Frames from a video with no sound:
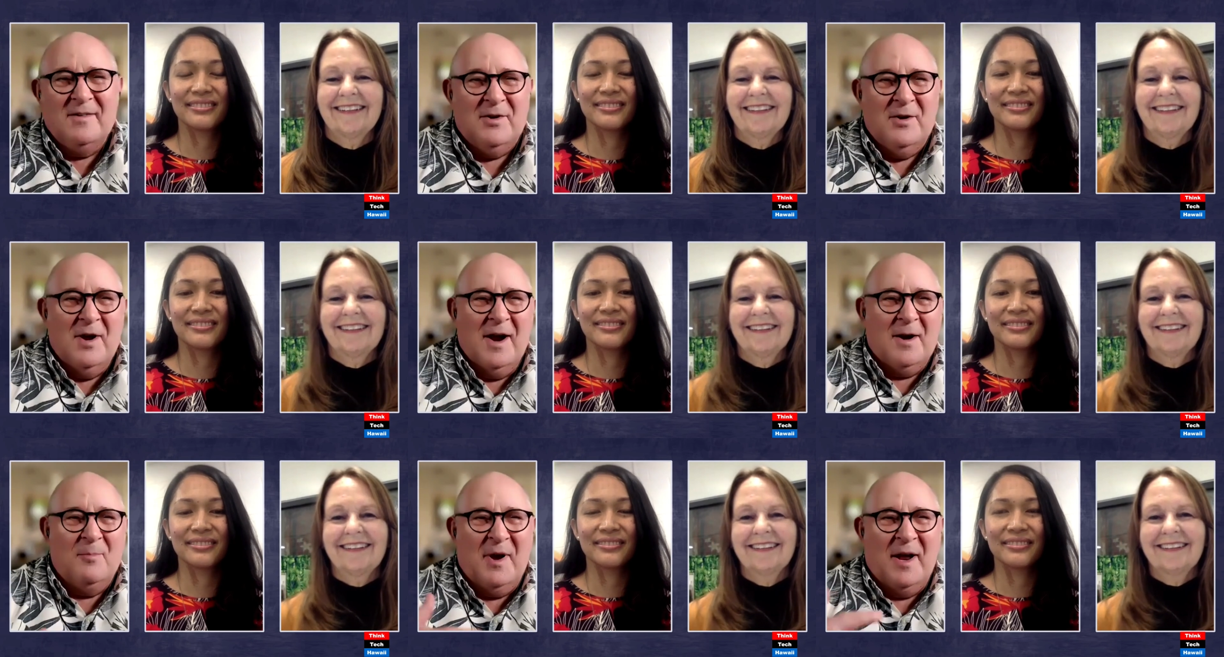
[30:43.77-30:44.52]
Speaker 1: didn't know
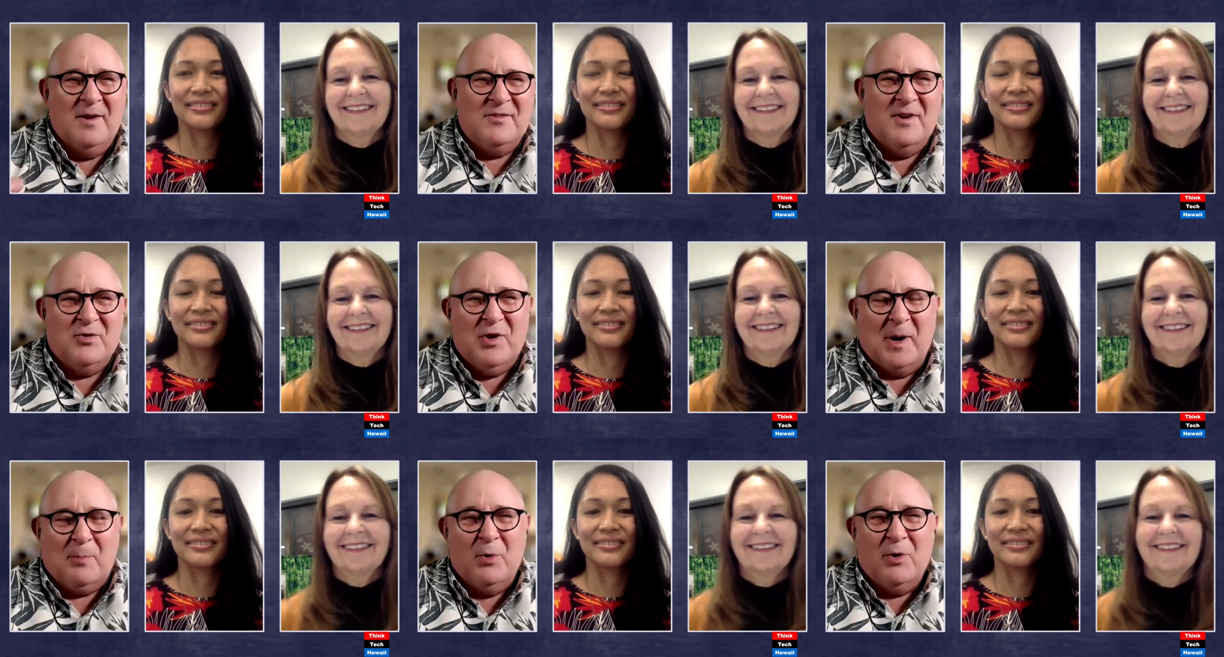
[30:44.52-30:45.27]
how to balance their
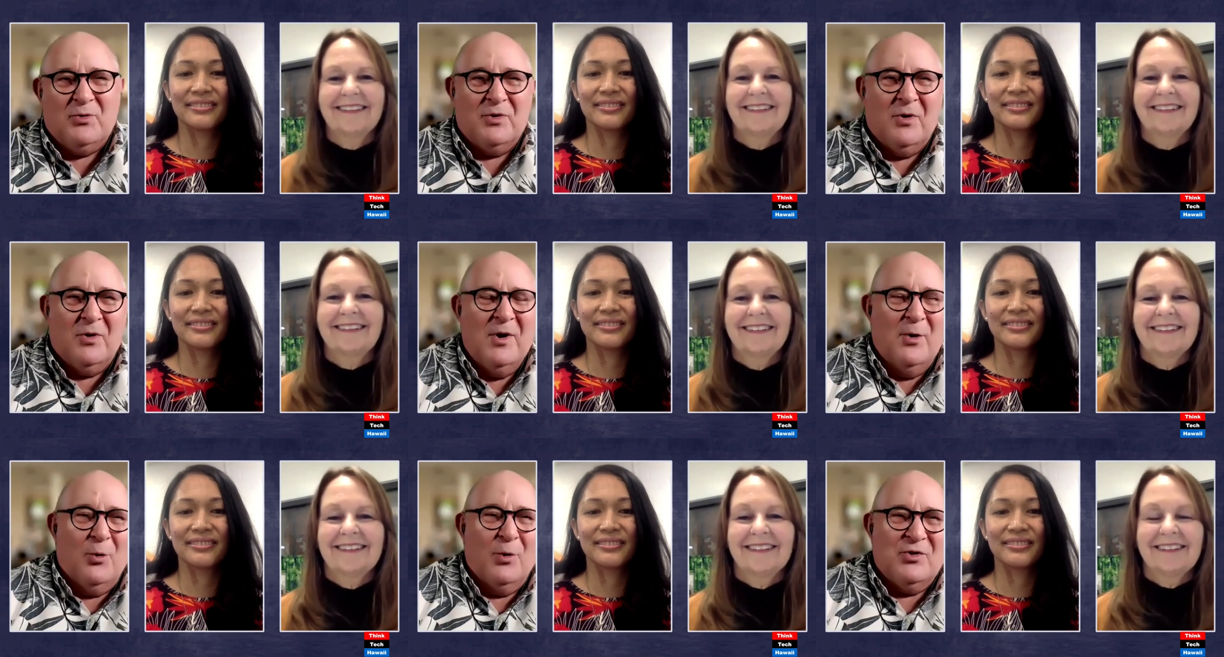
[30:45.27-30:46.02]
checkbooks or,
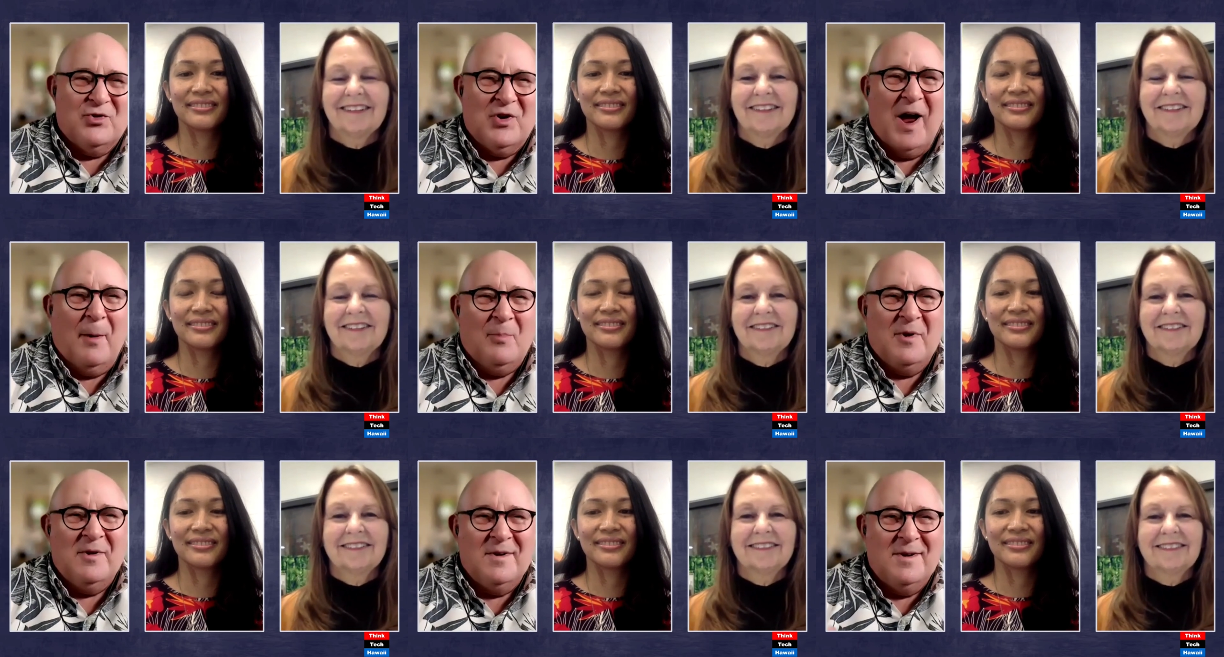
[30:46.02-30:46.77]
or
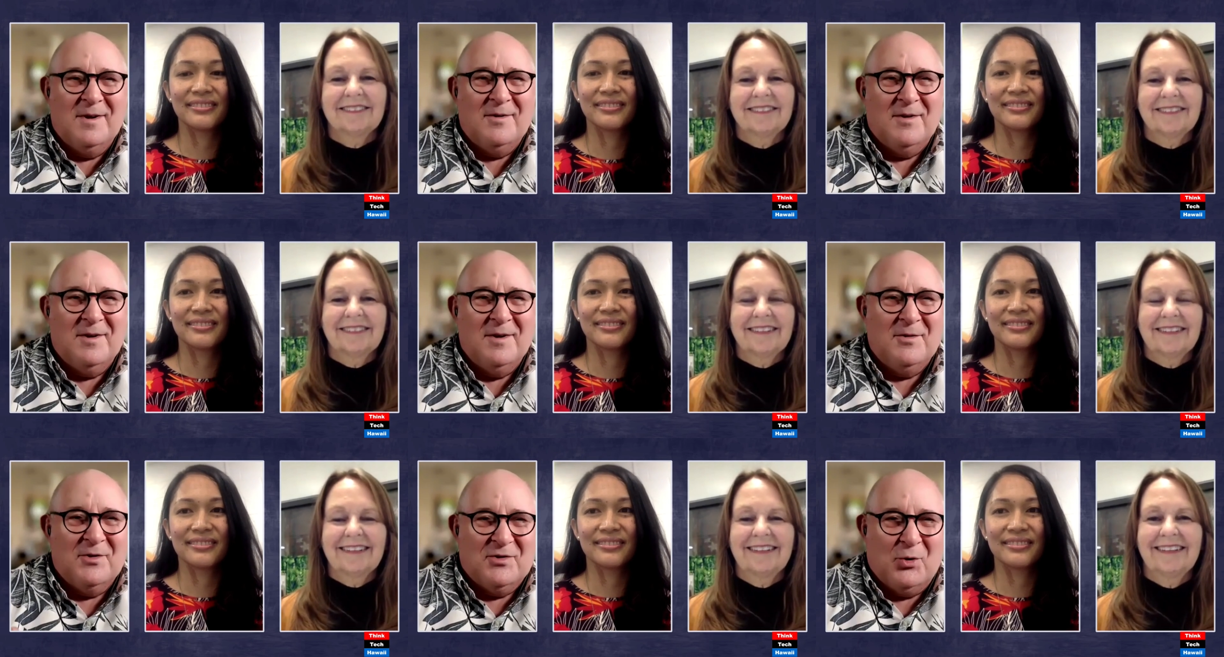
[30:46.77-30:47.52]
shop in the, in, the,
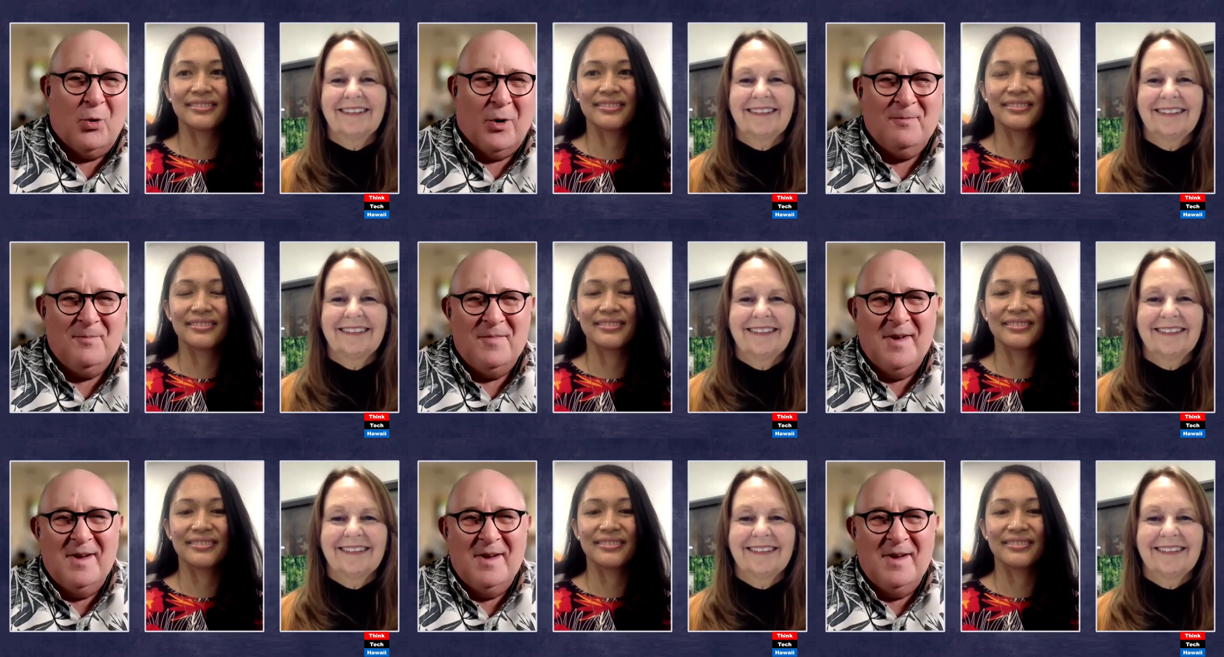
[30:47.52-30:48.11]
in the store.